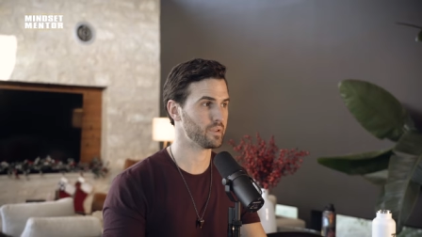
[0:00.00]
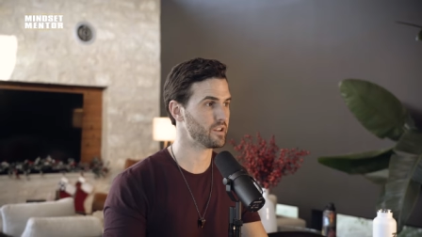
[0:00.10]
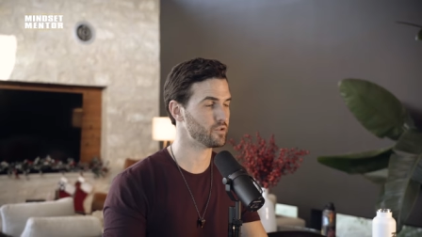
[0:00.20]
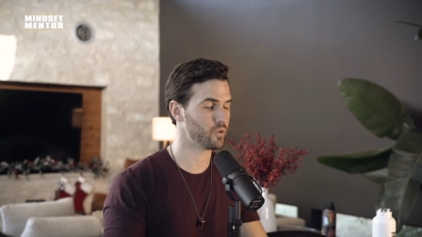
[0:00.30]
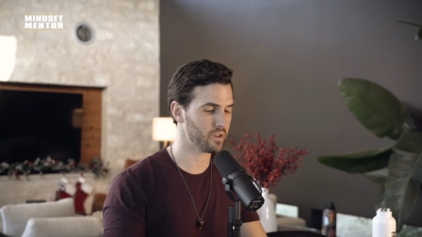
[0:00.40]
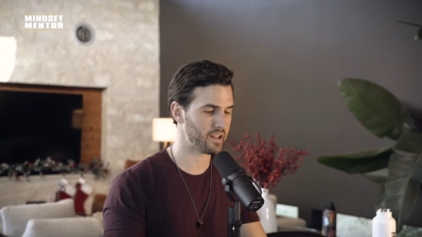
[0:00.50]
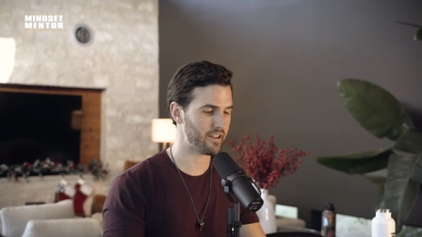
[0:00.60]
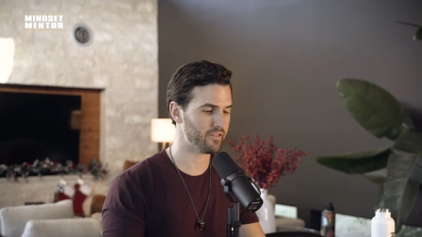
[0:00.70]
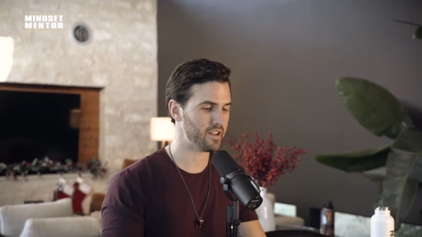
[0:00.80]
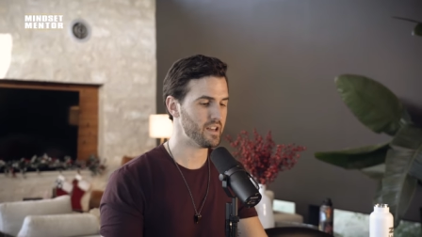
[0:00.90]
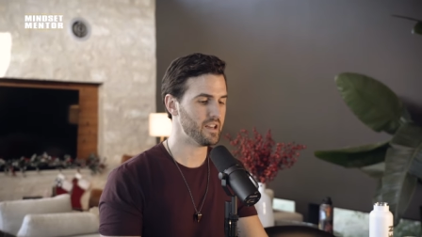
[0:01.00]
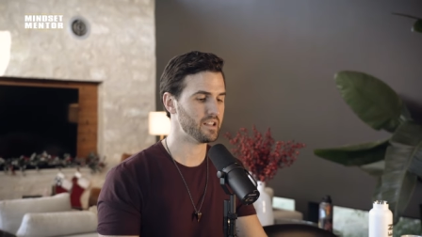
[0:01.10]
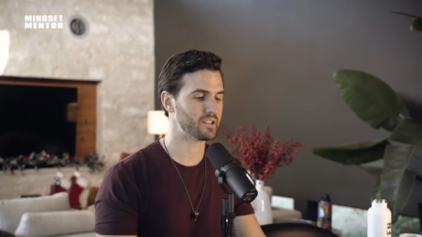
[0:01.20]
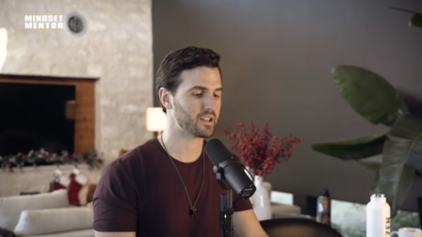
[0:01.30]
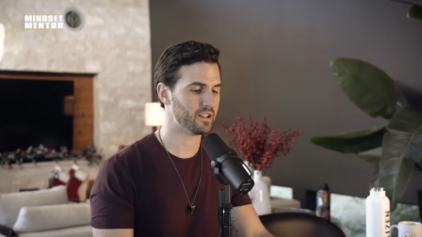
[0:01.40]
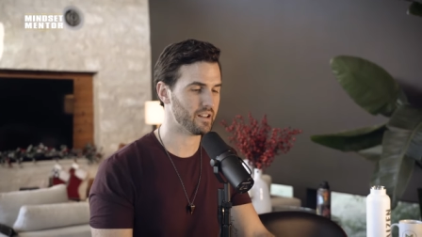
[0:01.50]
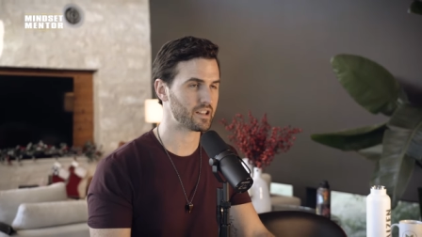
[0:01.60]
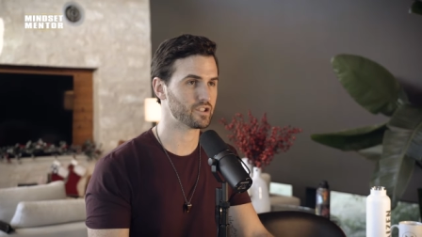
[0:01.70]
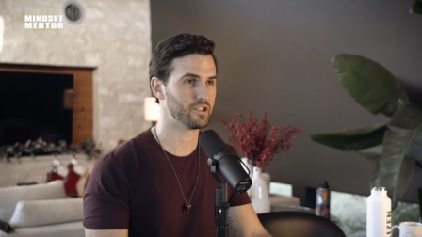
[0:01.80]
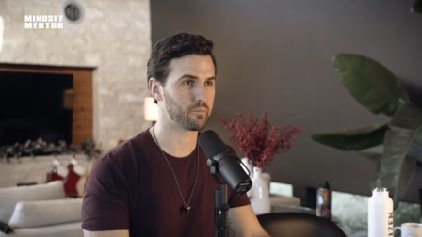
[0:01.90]
Because your life is a
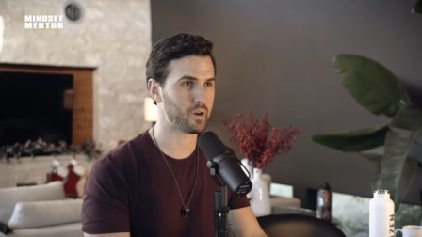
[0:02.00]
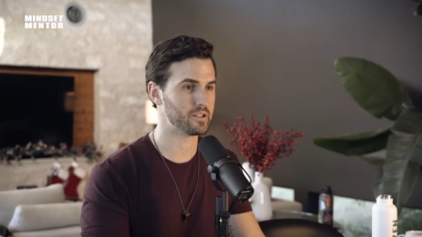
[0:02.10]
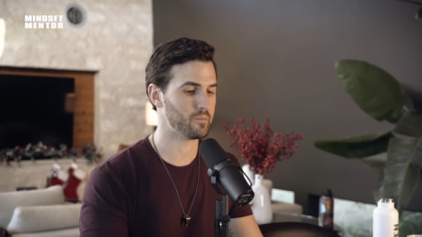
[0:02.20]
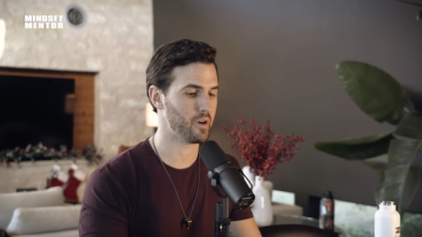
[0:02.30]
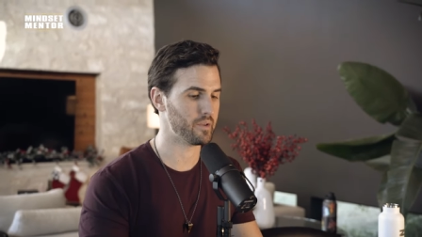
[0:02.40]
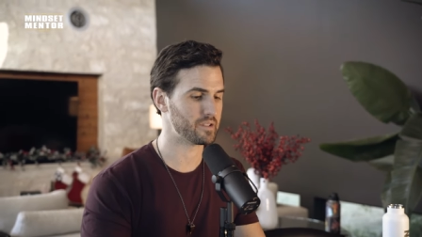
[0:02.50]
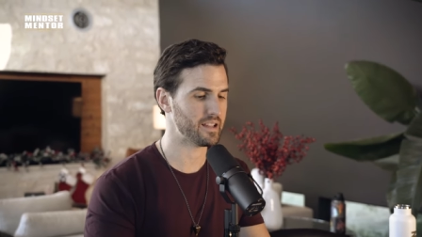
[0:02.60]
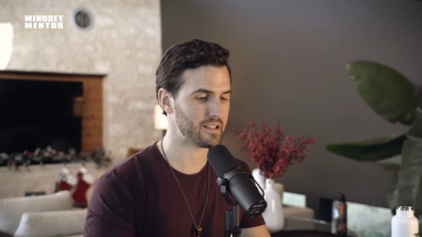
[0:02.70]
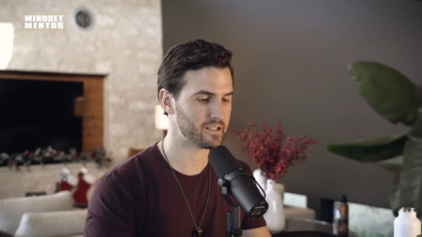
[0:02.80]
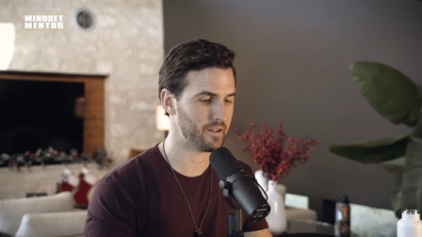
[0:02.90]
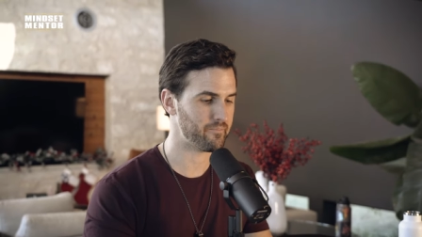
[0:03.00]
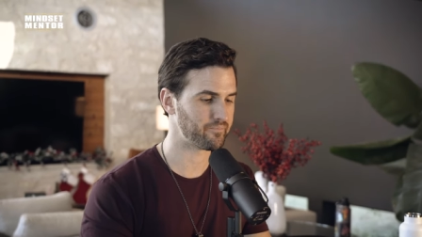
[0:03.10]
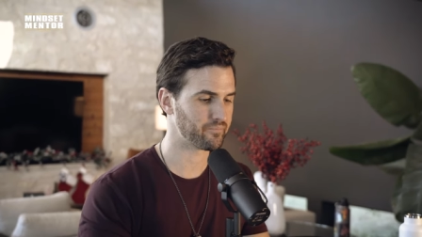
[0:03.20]
collection of present moments. That's it.